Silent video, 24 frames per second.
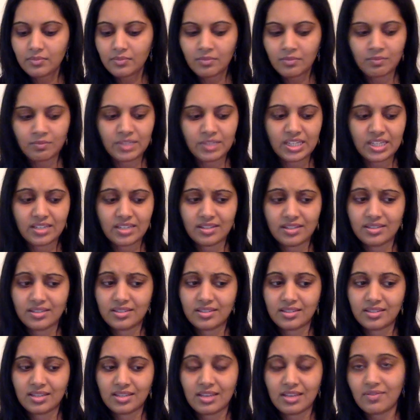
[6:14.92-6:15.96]

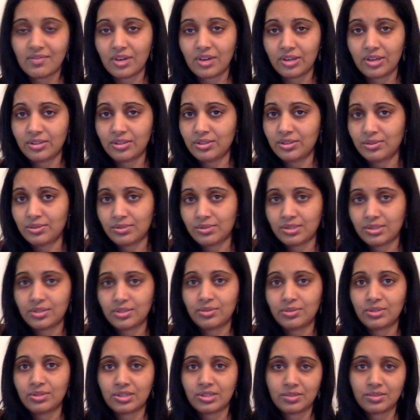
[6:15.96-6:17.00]
because they've gotten used
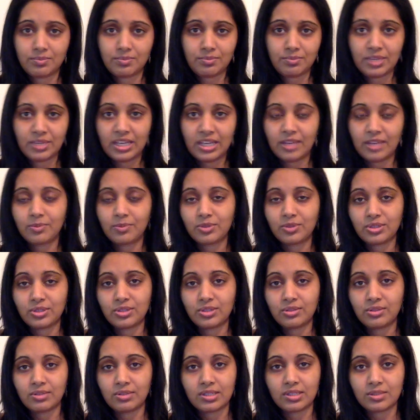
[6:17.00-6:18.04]
to just being able to
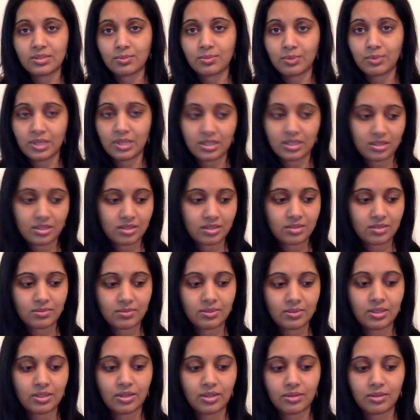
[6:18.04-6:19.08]
do this with
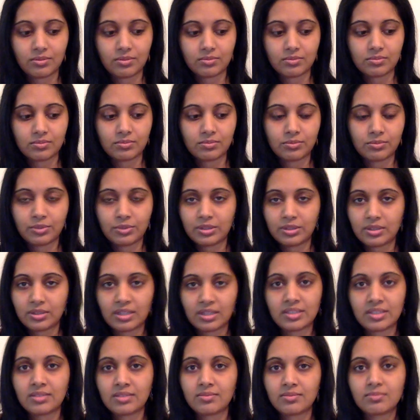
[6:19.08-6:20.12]

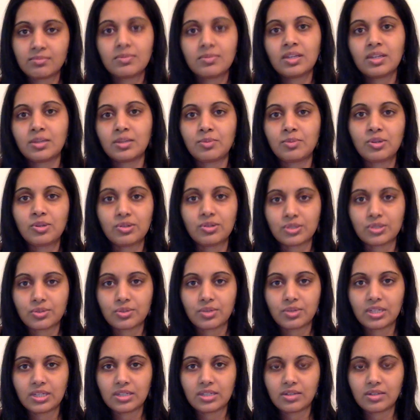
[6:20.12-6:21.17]
a computer
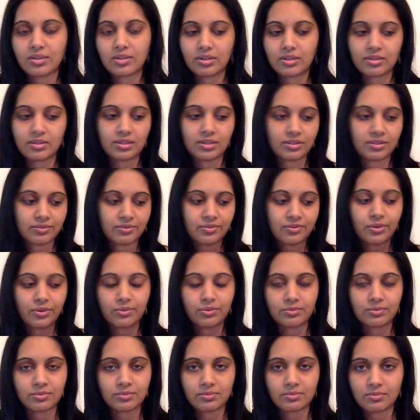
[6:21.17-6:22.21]
screen or their
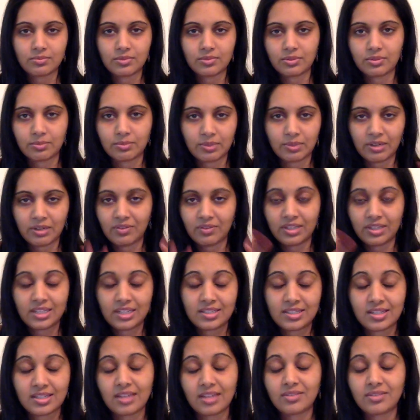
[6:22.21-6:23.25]
phone or wherever they
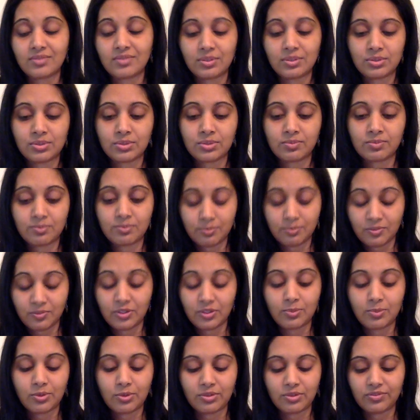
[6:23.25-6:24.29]
decide to view
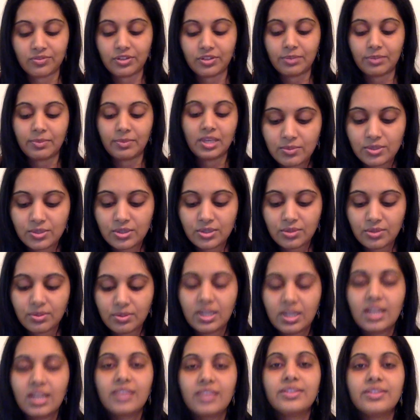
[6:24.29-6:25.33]
porn from. So
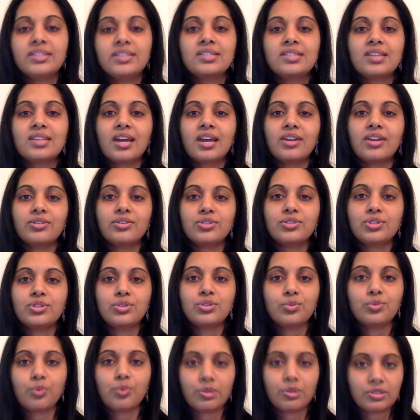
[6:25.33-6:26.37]
the desire
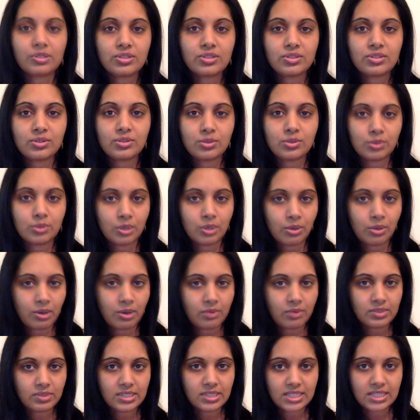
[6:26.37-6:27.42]
to want to go
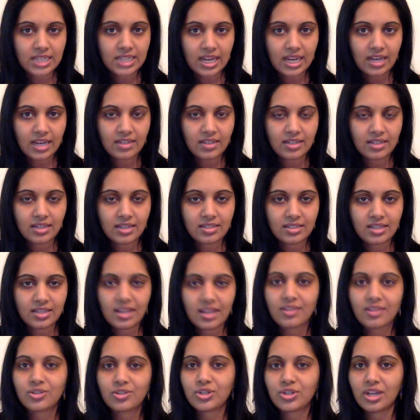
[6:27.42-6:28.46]
out and date and
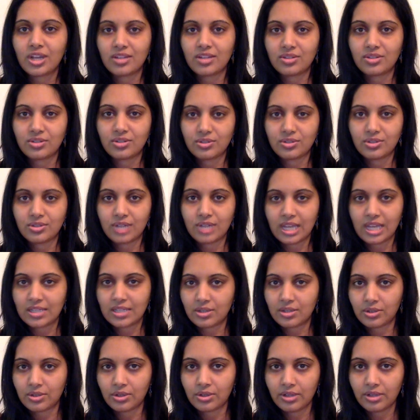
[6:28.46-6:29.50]
take the chances to
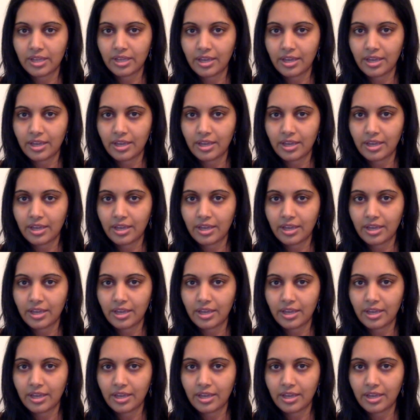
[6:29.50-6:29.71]
ask a gal